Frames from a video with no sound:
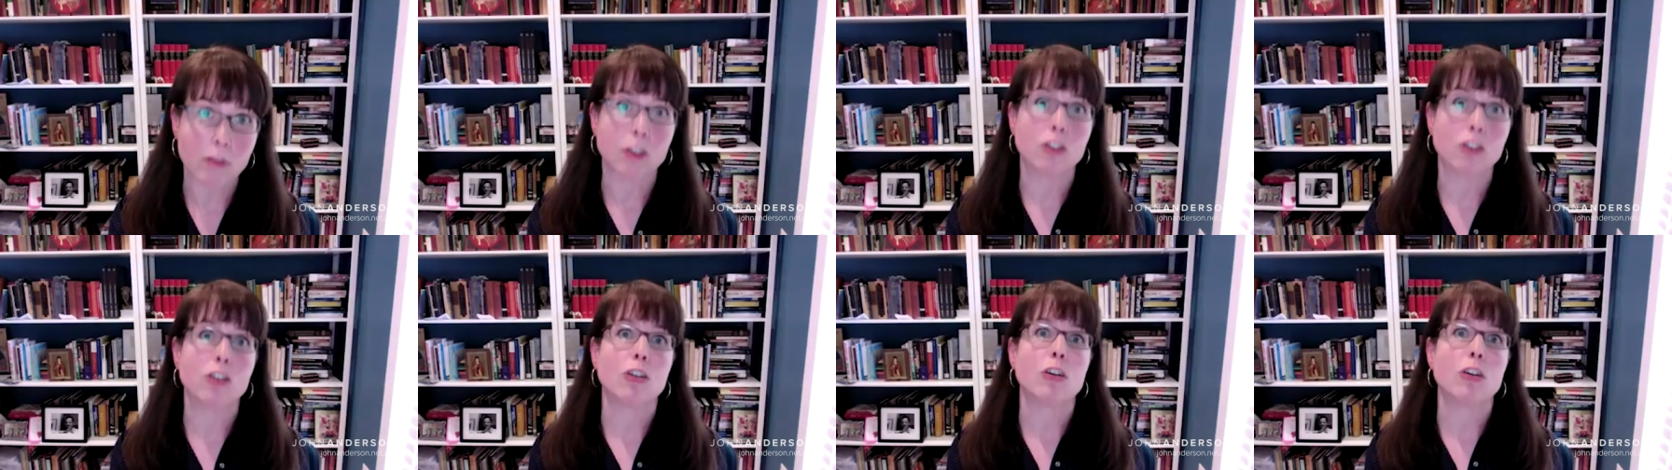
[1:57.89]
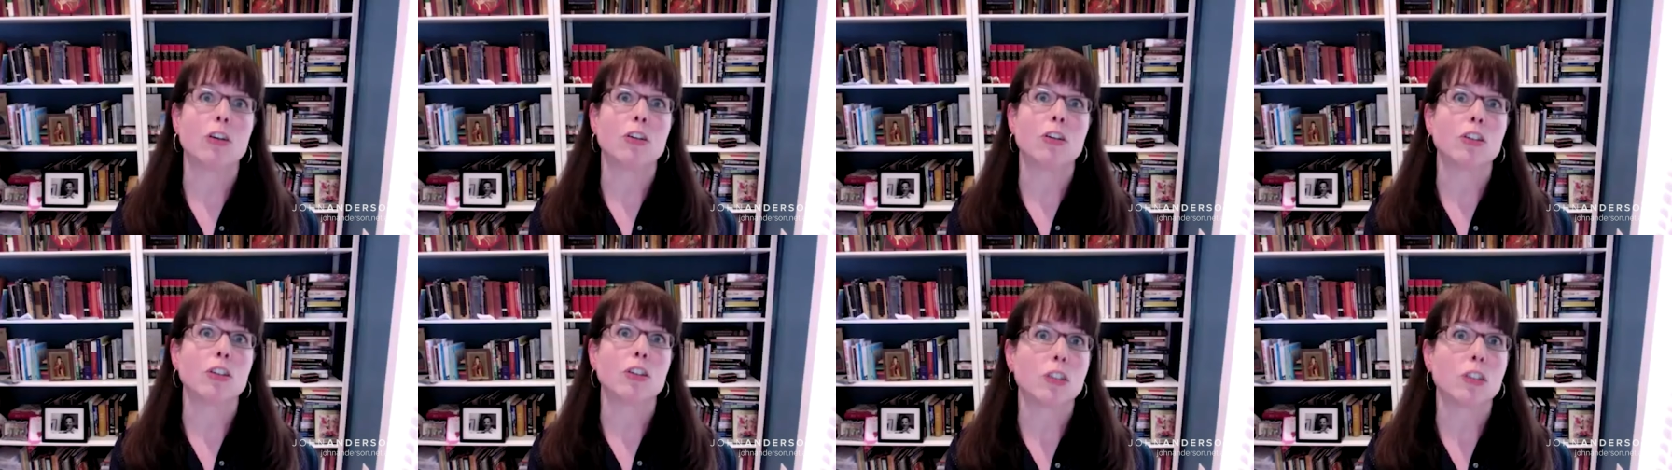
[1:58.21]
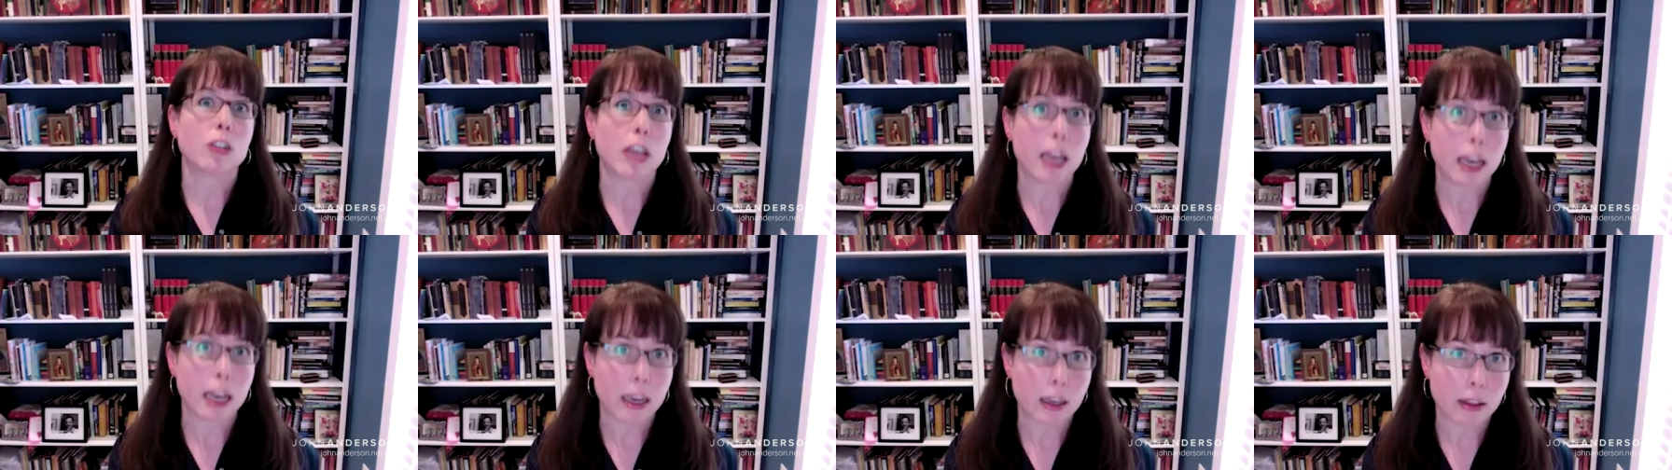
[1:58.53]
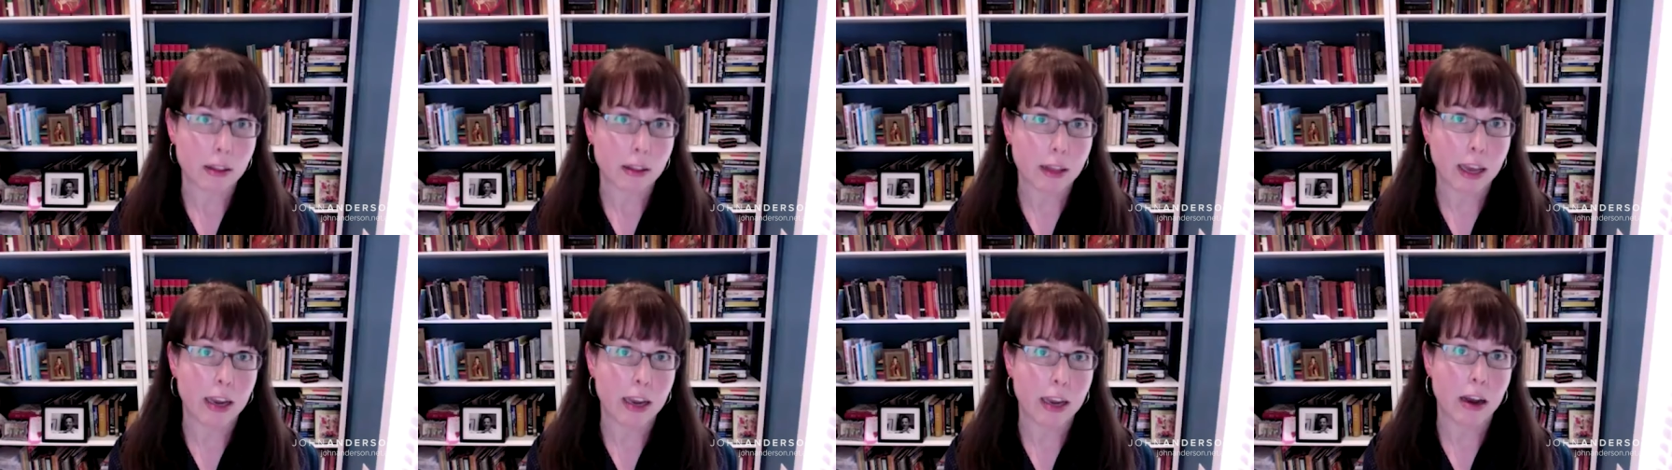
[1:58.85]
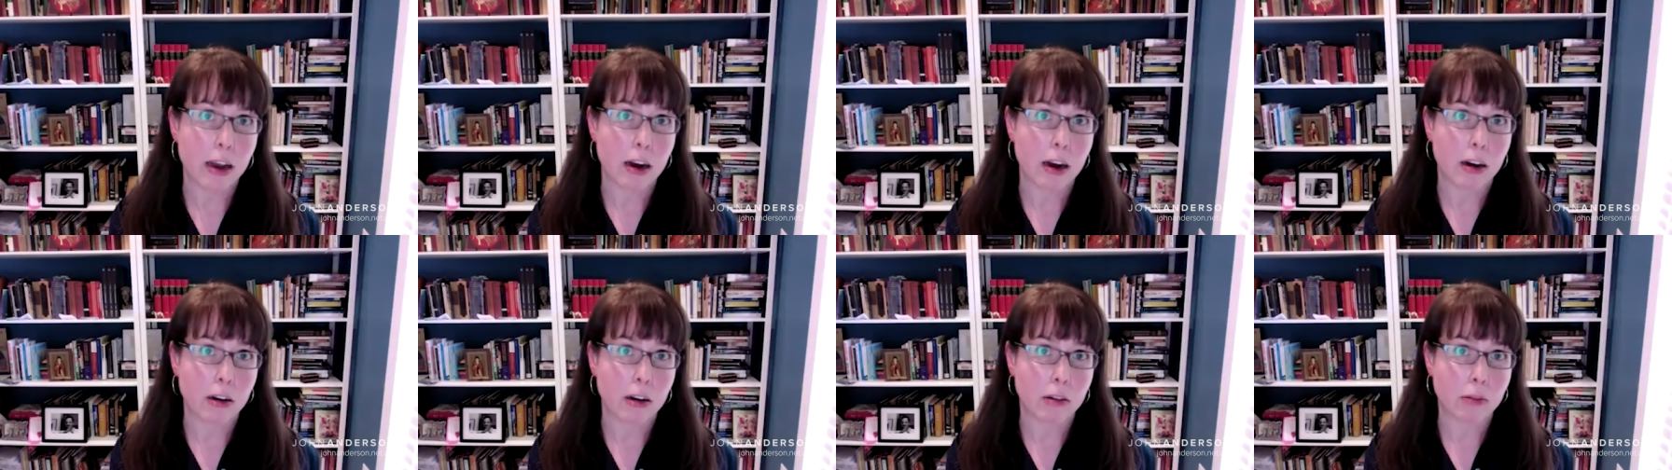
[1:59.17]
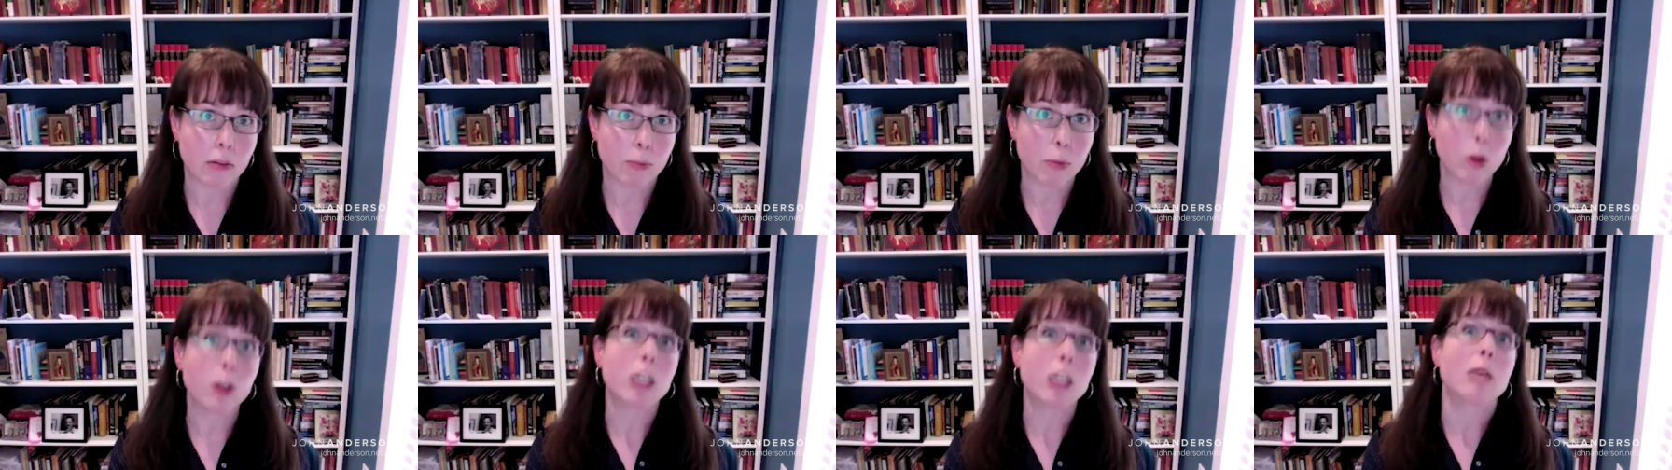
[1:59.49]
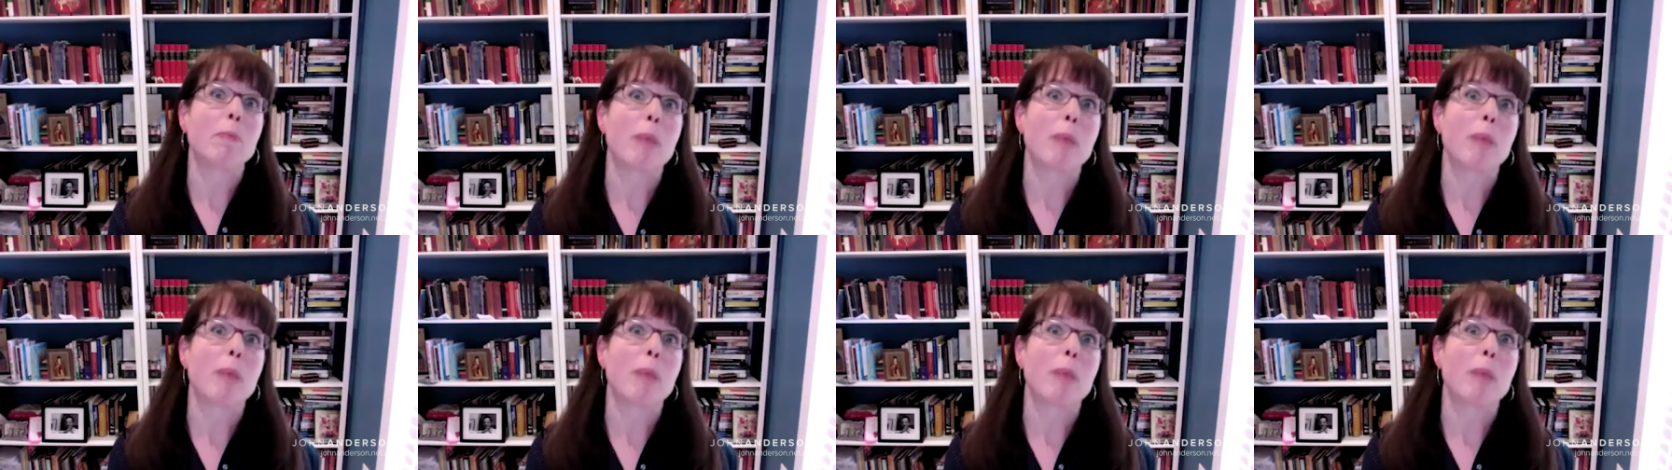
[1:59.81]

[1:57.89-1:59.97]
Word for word: church. They they are pulling